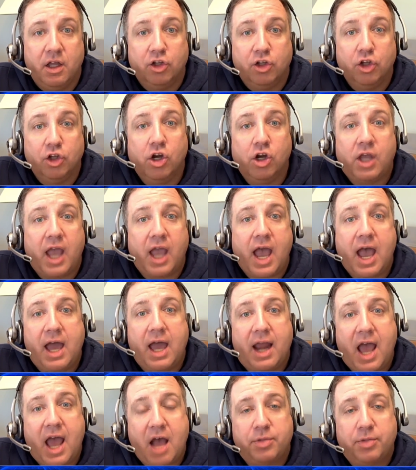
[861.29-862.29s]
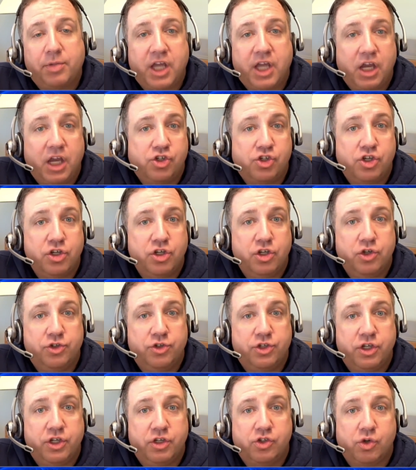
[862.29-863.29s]
look at application
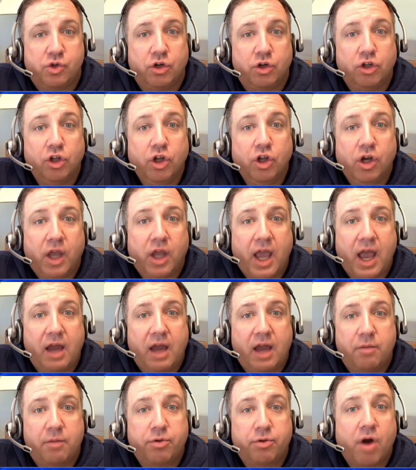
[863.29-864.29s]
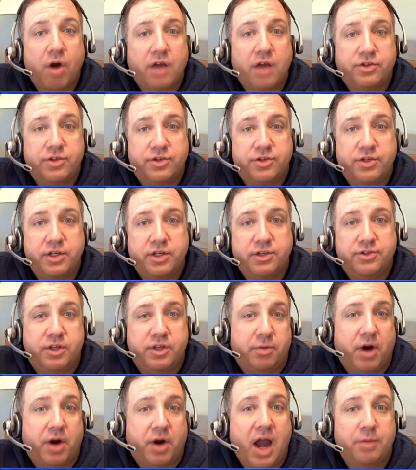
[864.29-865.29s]
usage or look at processes
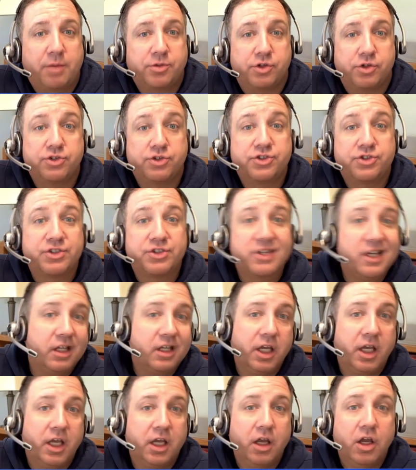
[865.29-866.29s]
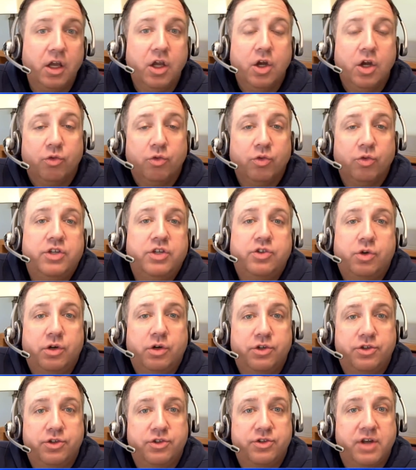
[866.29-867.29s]
that perhaps are stealing
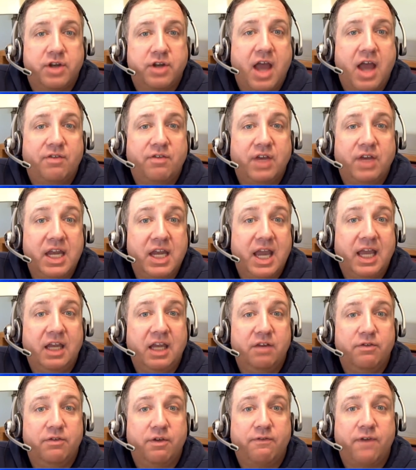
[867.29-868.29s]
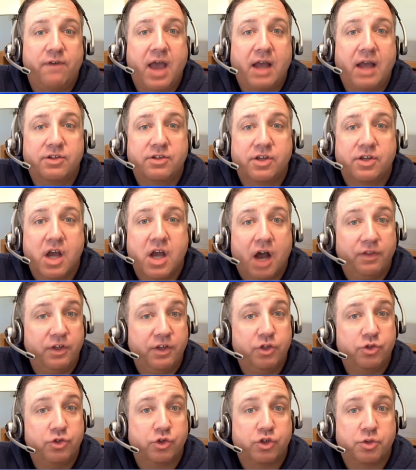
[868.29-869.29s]
resources and having a negative effect on the
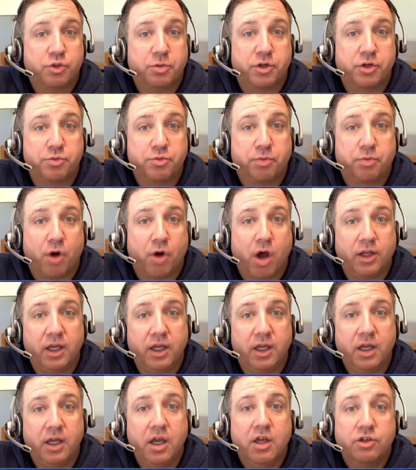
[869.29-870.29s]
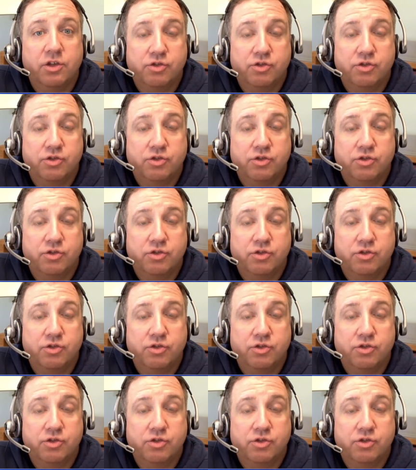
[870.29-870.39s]
user experience broadly.